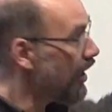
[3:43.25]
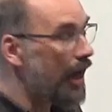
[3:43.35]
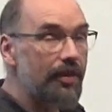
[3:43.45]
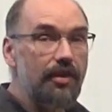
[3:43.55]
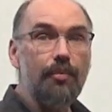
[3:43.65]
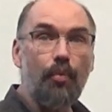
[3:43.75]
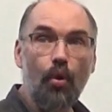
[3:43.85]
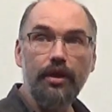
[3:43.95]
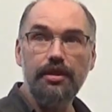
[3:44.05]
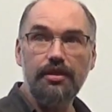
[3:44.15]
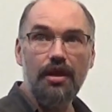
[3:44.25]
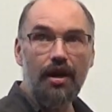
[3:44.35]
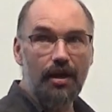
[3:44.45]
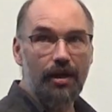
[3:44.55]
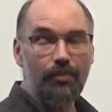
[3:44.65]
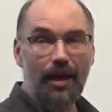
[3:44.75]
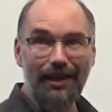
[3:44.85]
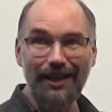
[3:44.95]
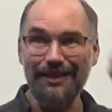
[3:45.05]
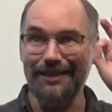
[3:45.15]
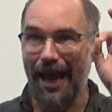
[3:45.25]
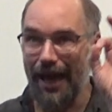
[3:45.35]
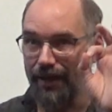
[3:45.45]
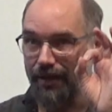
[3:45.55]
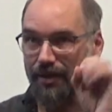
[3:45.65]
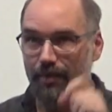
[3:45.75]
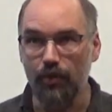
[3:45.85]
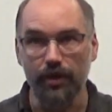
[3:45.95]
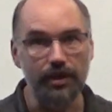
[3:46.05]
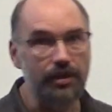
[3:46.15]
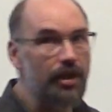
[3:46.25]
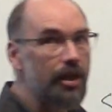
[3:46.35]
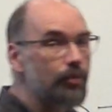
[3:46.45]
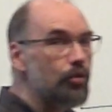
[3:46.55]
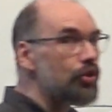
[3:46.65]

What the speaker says: at the appointed time, at exactly the appointed time, you